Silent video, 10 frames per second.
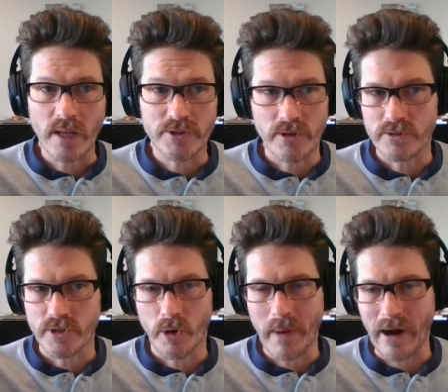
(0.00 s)
And so there's
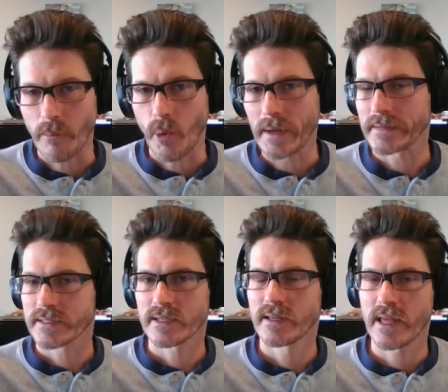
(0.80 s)
no
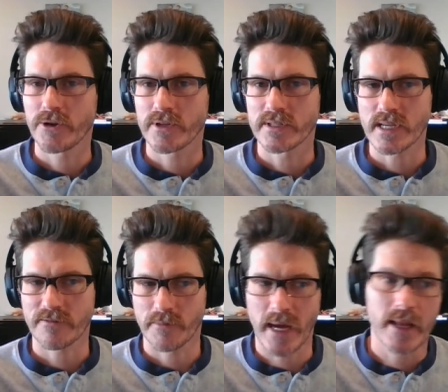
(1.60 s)
PowerPoints that you can study
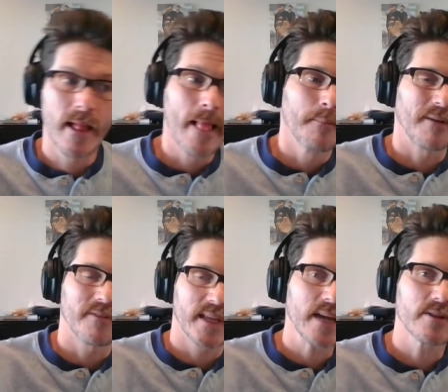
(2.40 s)
from that. But
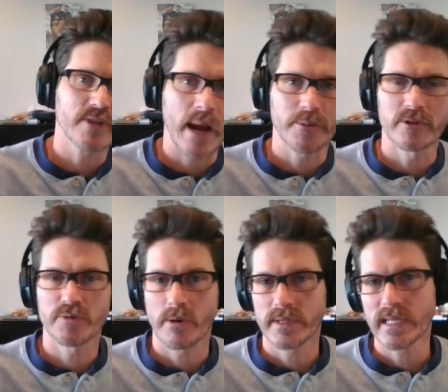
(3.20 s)
for the other
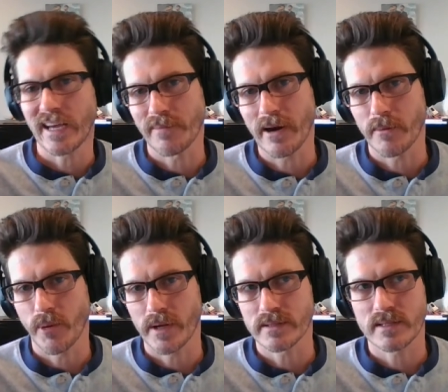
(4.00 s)
chapters where we did have
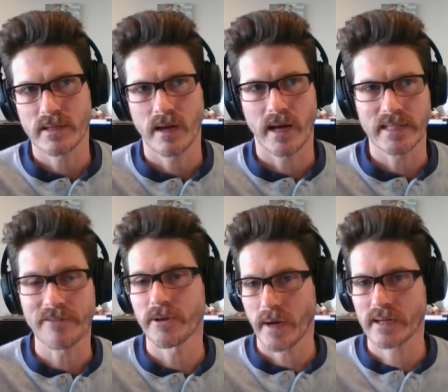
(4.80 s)
PowerPoints, I
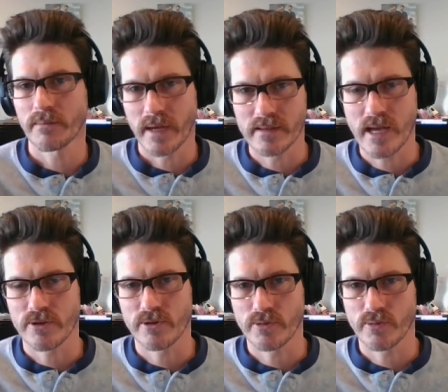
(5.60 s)
definitely recommend that
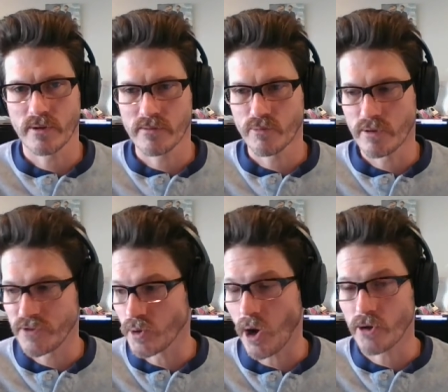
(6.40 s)
you
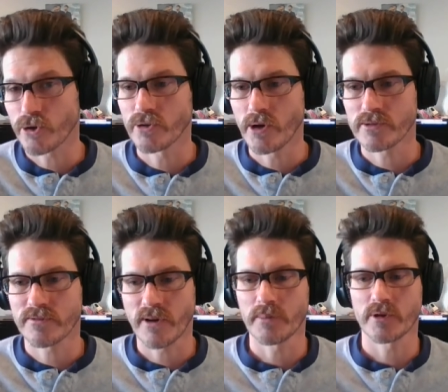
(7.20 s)
review all your notes
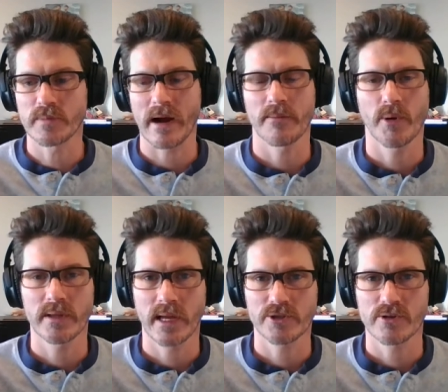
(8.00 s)
from those
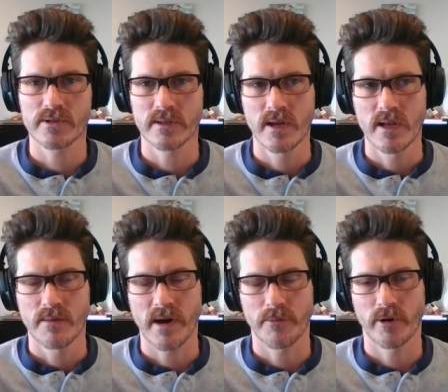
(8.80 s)
PowerPoint lectures,
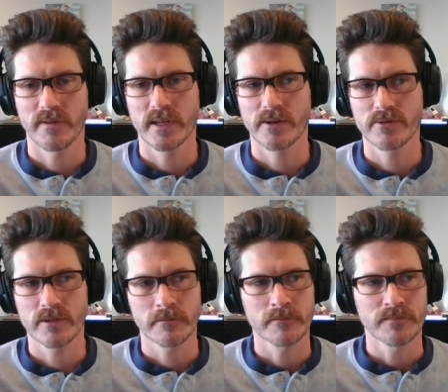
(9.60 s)
PowerPoint videos.